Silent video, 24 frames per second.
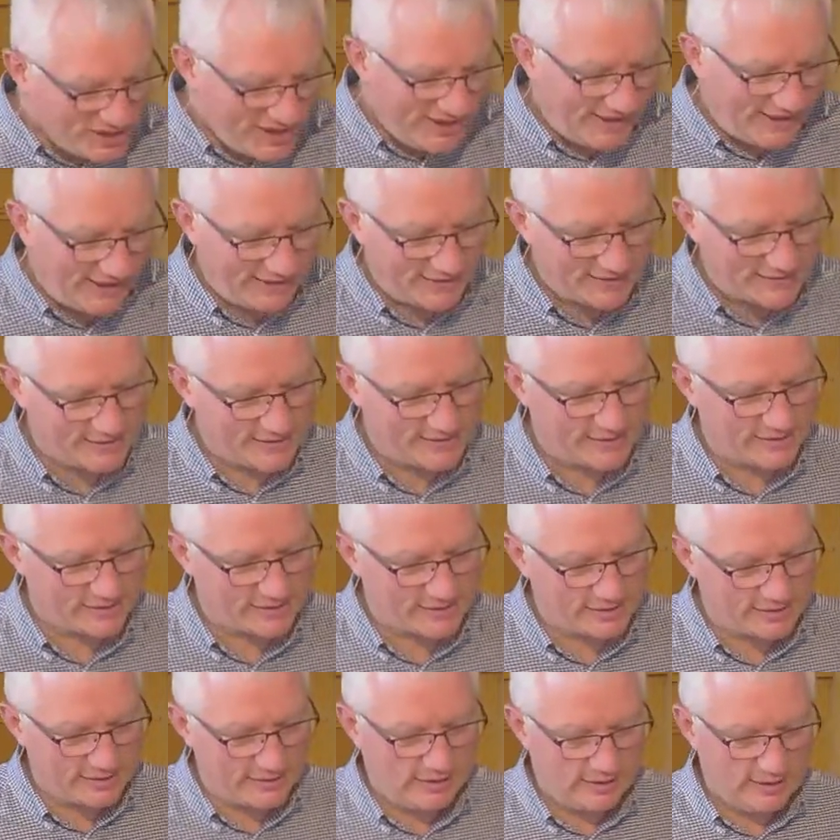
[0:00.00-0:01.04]
he
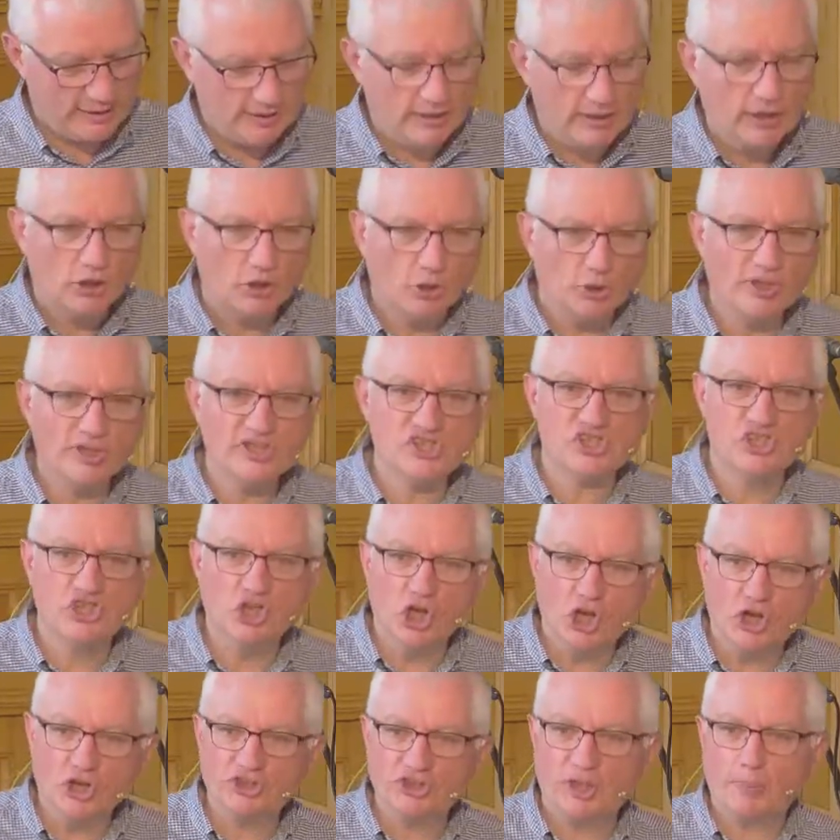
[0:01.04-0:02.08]
acts. God is
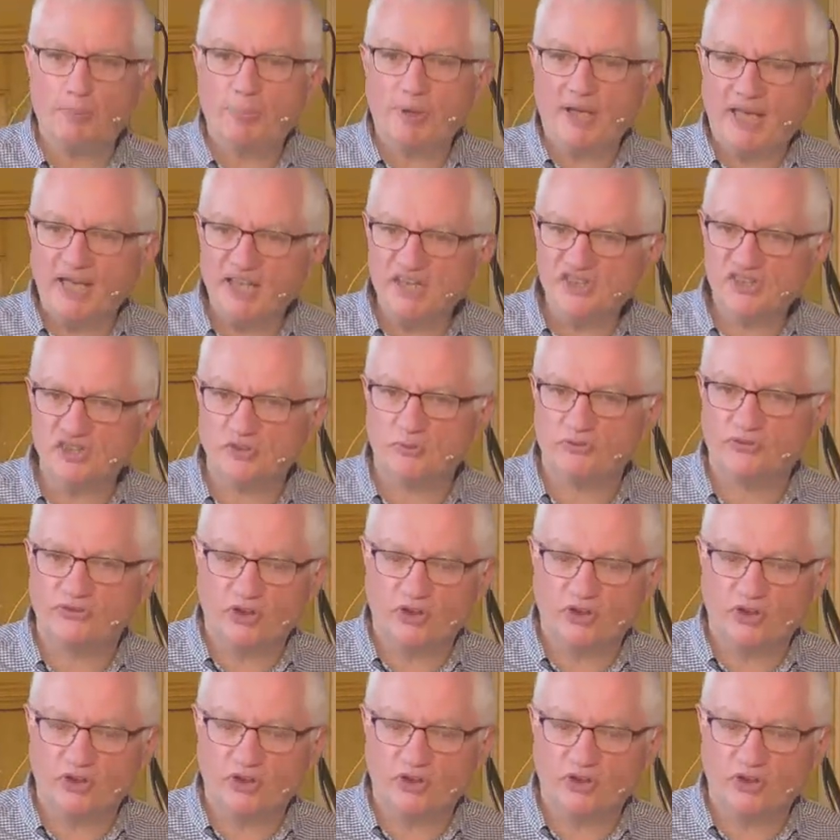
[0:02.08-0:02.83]
not a passive